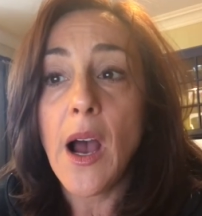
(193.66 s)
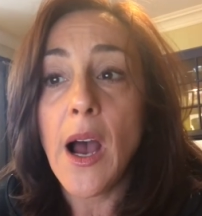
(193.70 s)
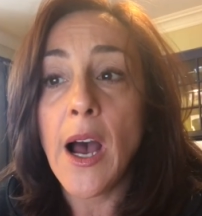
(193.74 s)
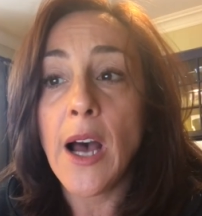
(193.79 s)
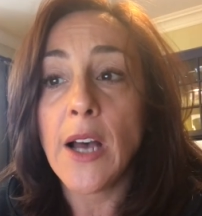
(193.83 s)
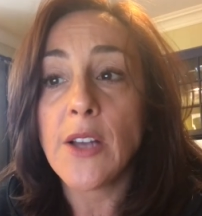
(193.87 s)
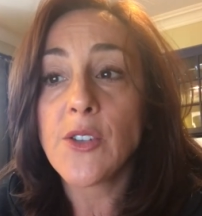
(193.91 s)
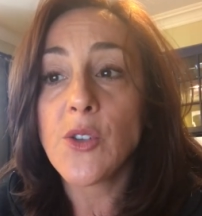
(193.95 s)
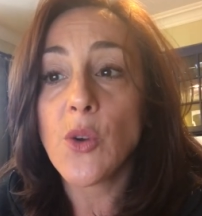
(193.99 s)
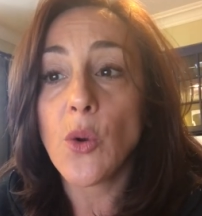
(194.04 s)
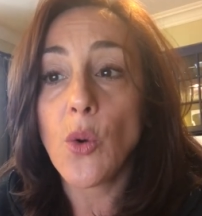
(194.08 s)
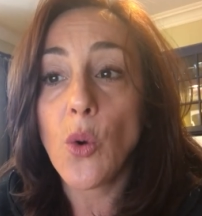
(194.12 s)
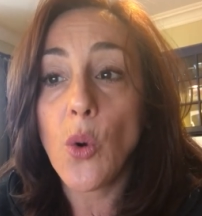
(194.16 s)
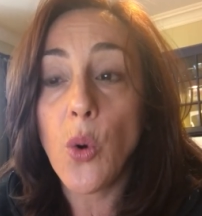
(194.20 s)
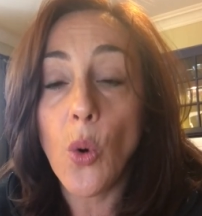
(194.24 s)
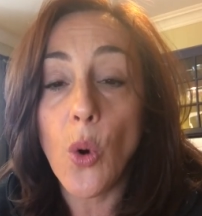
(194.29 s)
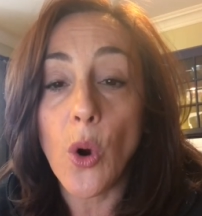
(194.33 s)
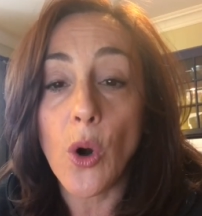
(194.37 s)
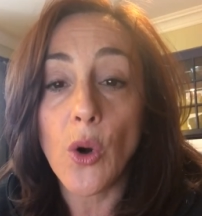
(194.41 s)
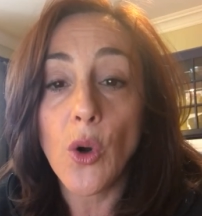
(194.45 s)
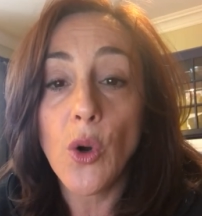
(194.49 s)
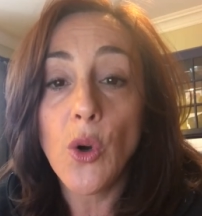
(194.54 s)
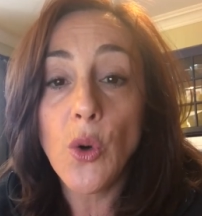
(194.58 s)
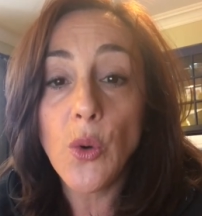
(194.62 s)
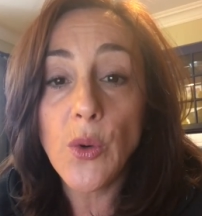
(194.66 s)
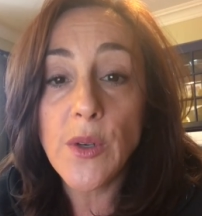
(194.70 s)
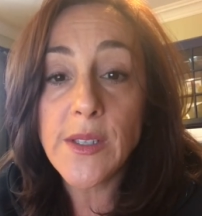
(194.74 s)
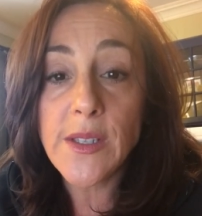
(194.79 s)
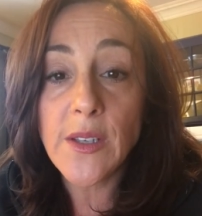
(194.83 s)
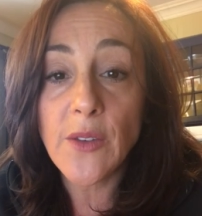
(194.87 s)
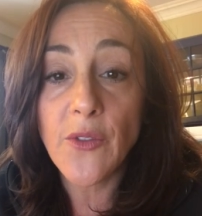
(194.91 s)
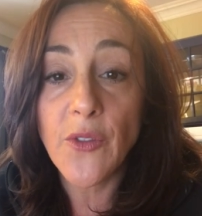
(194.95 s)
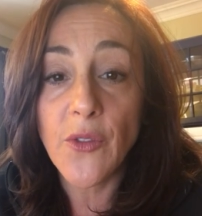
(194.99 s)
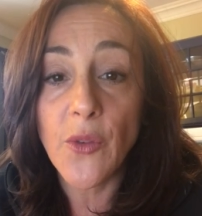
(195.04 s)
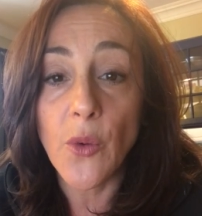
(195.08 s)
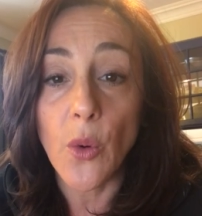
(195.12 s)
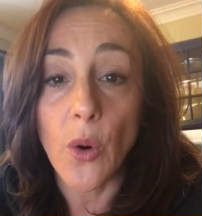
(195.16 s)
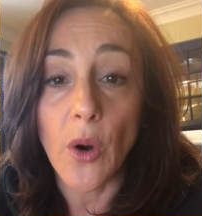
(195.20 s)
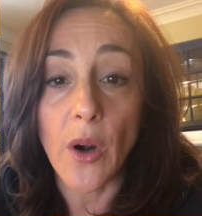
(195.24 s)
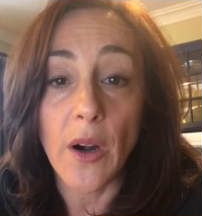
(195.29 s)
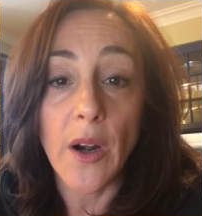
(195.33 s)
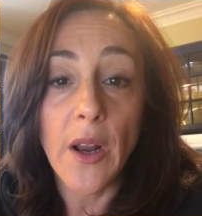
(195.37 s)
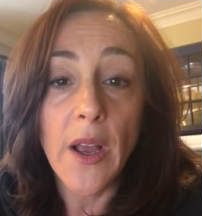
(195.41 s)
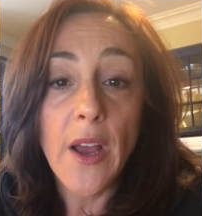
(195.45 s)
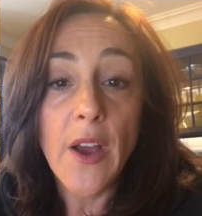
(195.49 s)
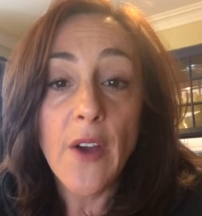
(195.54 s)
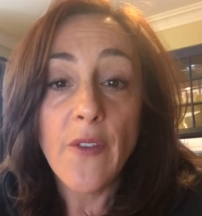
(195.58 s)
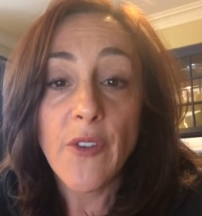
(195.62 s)
Uh, so Core, who is it
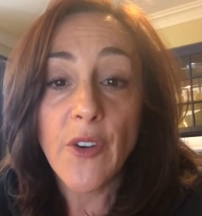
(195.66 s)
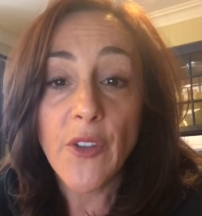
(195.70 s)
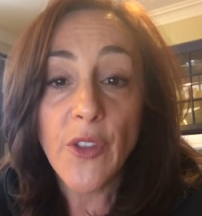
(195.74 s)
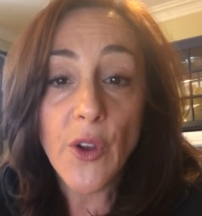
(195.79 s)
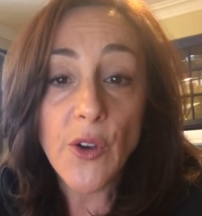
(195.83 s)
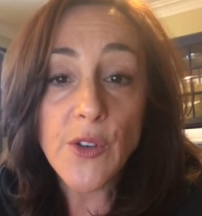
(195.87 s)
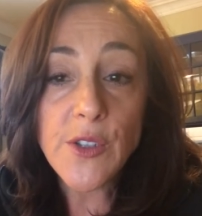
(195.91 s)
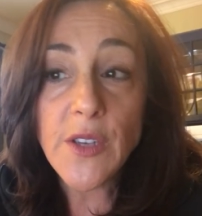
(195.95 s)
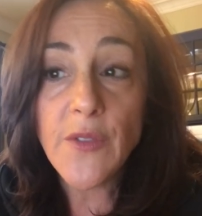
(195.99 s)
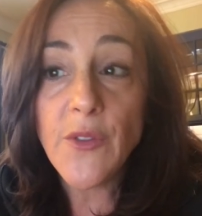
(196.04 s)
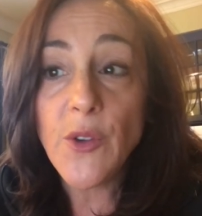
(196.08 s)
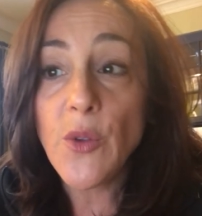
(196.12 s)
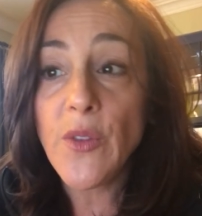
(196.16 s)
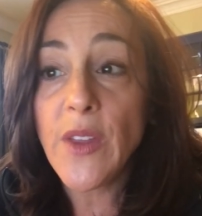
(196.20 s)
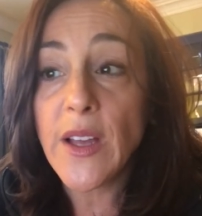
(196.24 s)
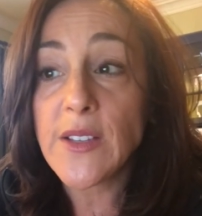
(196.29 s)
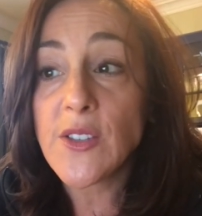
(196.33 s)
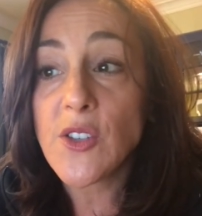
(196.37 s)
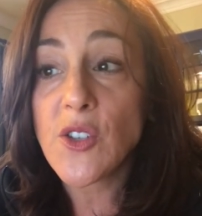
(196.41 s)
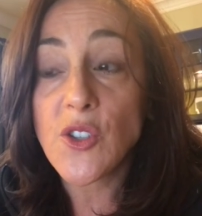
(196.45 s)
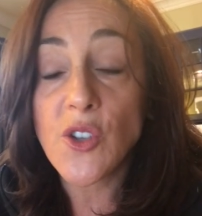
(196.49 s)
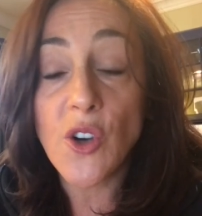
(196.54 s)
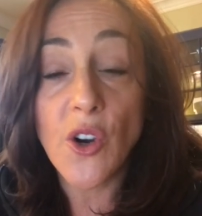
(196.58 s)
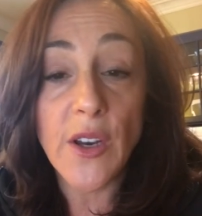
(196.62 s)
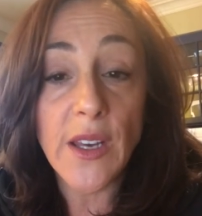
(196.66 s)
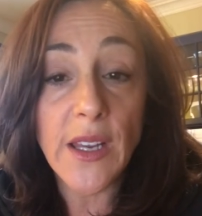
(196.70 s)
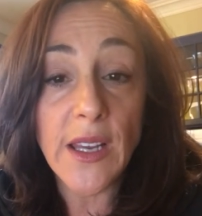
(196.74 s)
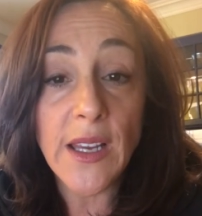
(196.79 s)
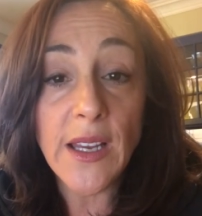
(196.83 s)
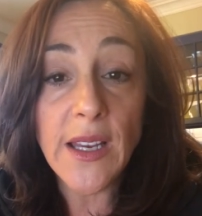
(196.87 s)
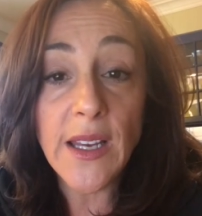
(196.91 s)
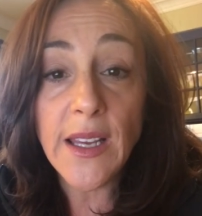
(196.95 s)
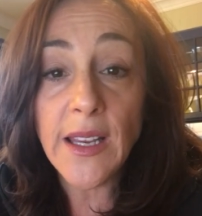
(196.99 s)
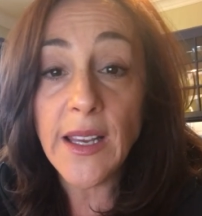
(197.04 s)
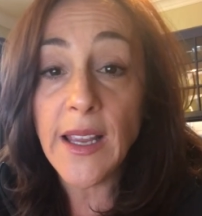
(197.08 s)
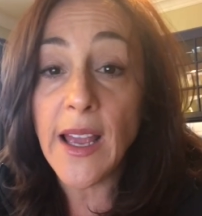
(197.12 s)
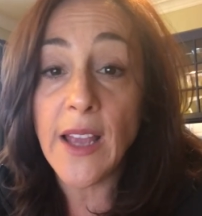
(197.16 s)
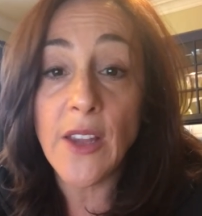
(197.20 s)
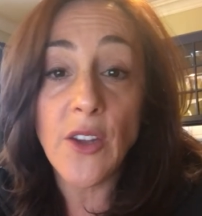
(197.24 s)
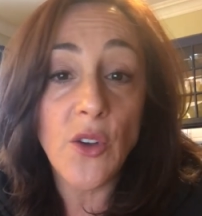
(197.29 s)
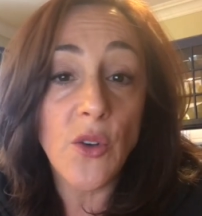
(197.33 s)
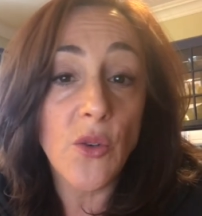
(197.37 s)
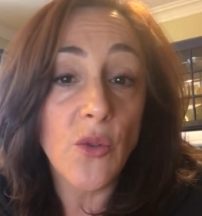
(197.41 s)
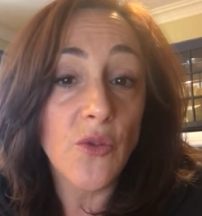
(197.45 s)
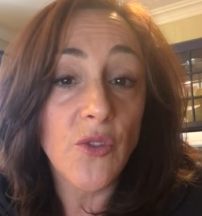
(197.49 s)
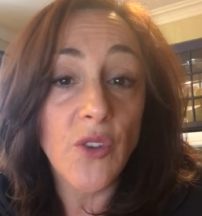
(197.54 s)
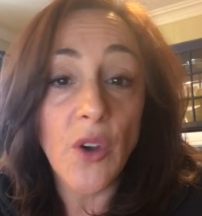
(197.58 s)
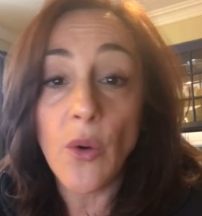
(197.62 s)
for? For those of you that start eating and
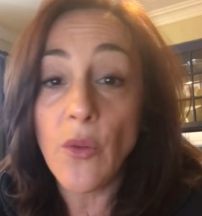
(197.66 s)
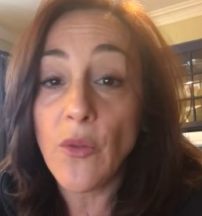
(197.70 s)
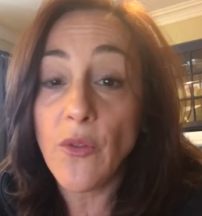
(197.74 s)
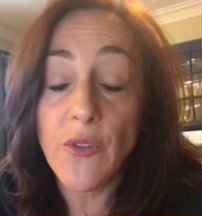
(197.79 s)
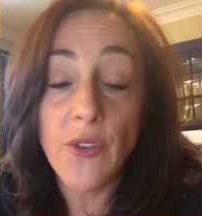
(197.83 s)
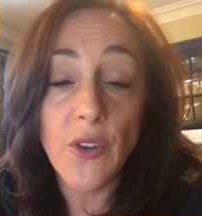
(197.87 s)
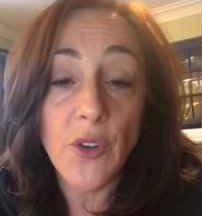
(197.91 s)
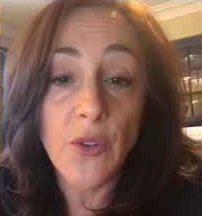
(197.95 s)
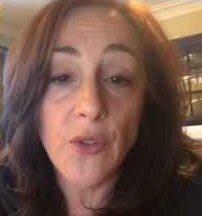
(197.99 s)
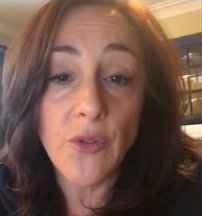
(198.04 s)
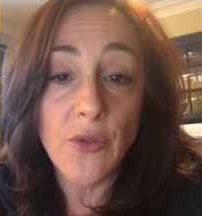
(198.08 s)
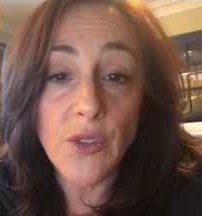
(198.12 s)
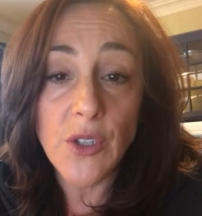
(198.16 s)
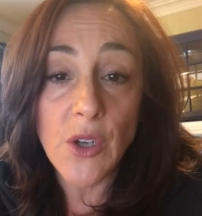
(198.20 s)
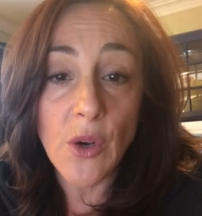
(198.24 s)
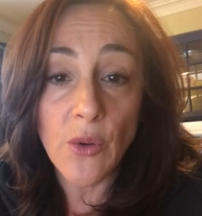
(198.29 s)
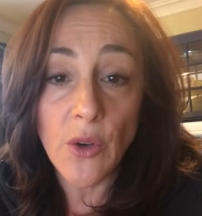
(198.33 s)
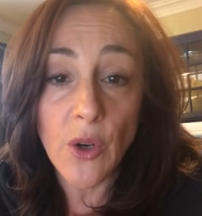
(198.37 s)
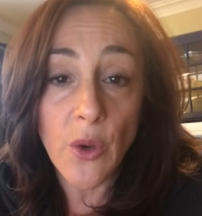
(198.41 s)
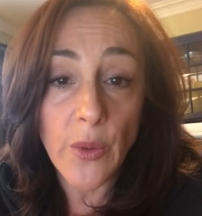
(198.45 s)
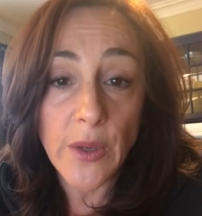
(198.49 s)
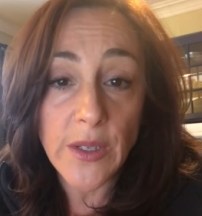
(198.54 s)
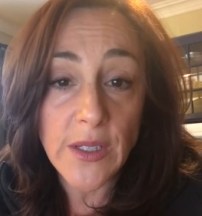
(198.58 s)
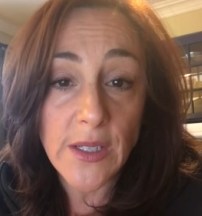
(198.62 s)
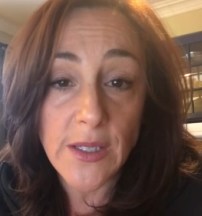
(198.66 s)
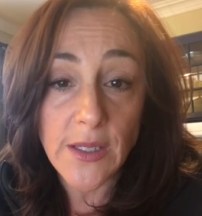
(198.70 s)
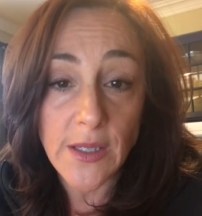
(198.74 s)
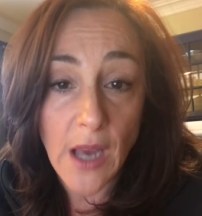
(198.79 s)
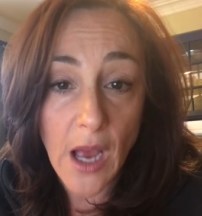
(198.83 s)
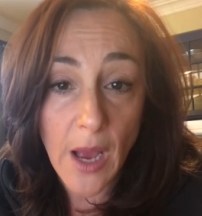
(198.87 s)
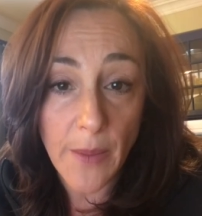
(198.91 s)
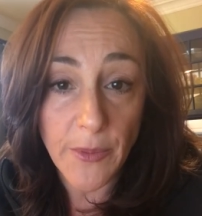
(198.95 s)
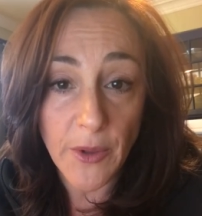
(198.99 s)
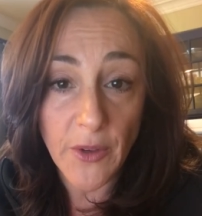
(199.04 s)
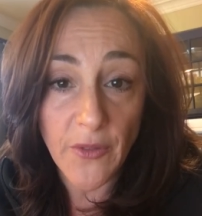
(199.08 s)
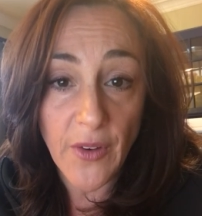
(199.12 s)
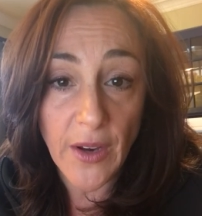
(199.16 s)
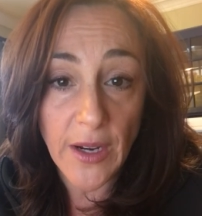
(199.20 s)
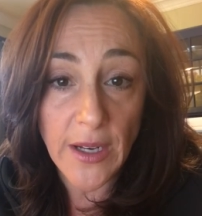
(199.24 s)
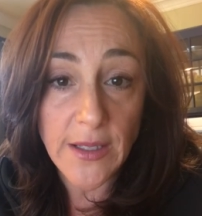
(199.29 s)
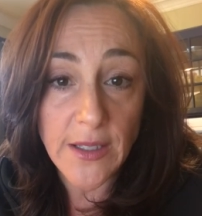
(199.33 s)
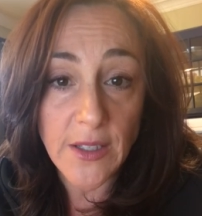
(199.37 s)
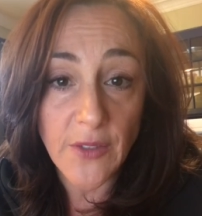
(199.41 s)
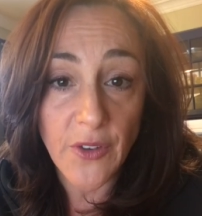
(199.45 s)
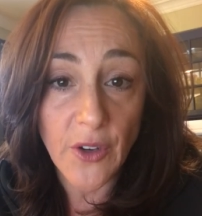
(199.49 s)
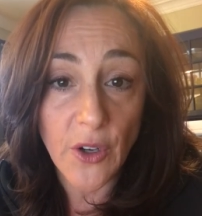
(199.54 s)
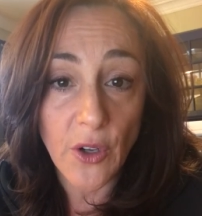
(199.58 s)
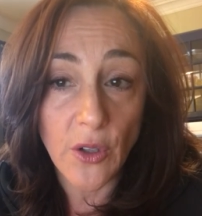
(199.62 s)
you don't you don't know when to stop, you find
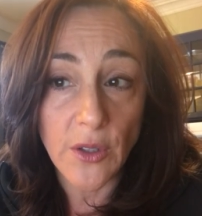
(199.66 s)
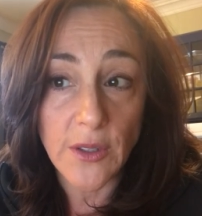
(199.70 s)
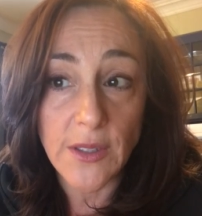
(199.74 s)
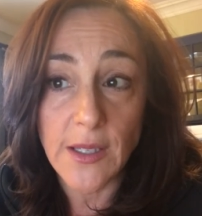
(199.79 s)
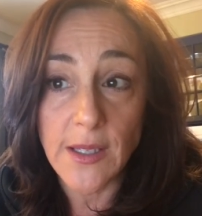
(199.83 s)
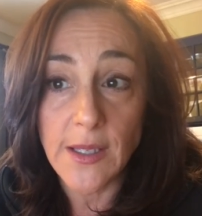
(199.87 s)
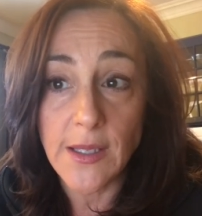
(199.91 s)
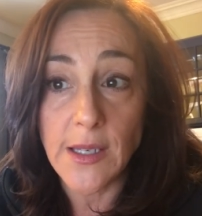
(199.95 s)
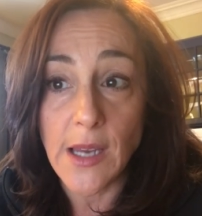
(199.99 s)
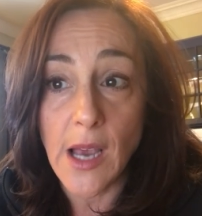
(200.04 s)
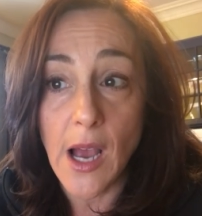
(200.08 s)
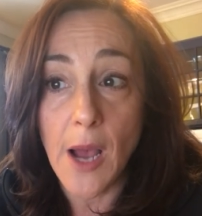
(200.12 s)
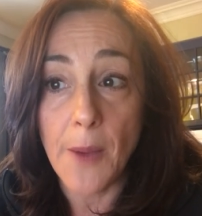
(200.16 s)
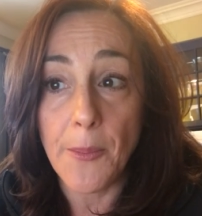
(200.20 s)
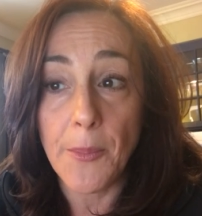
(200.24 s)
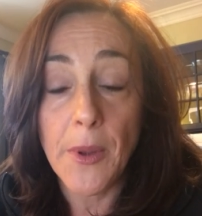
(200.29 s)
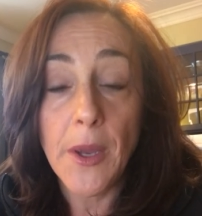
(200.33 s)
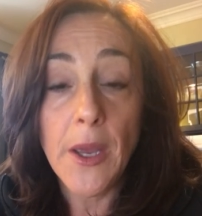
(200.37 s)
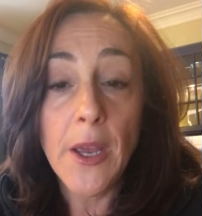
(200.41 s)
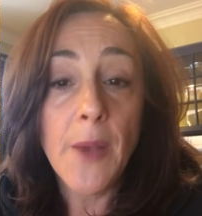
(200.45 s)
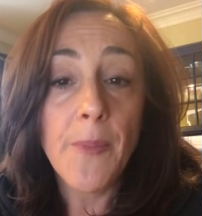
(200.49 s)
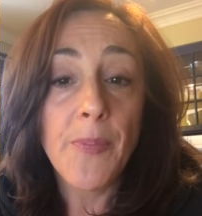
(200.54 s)
it difficult to stop.